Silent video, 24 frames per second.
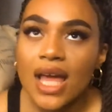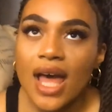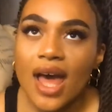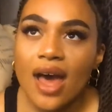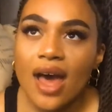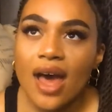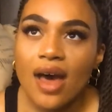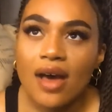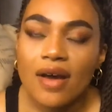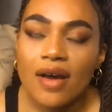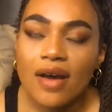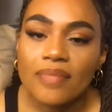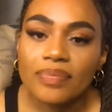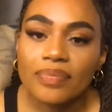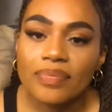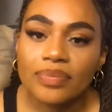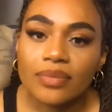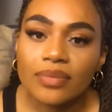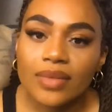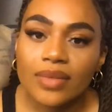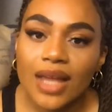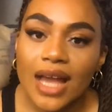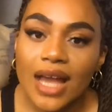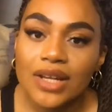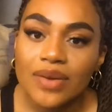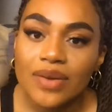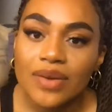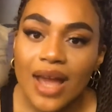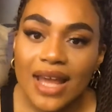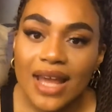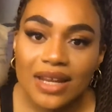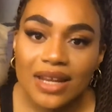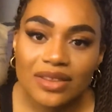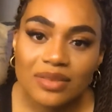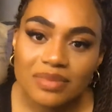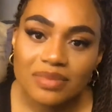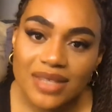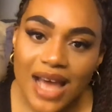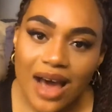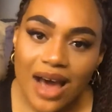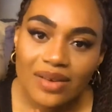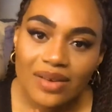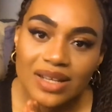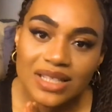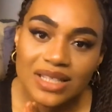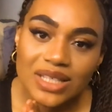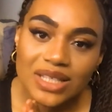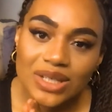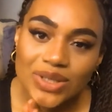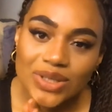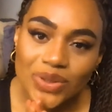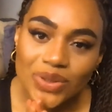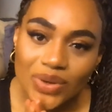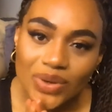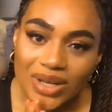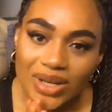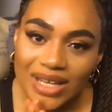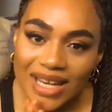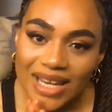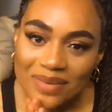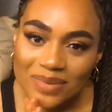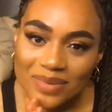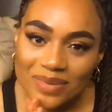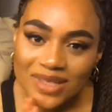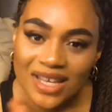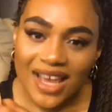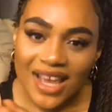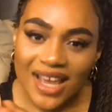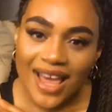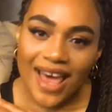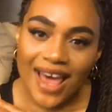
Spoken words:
and you edit them down into short clips,